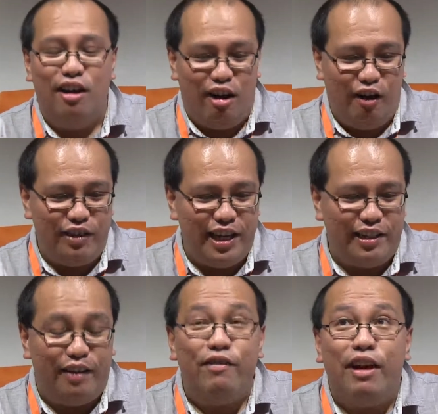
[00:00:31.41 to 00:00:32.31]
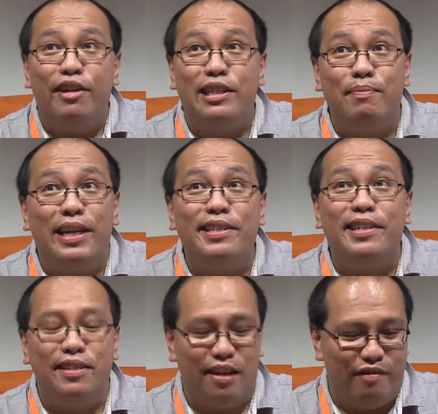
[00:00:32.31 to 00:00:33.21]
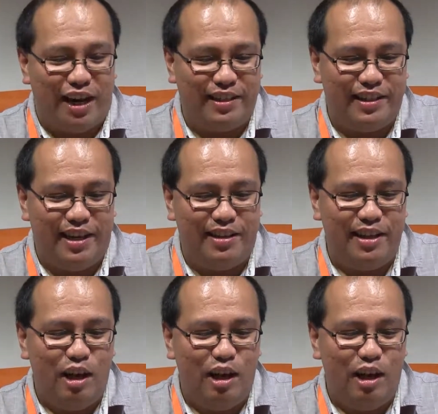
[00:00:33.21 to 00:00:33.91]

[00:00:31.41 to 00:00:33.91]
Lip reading: of testing various medicines and vaccines,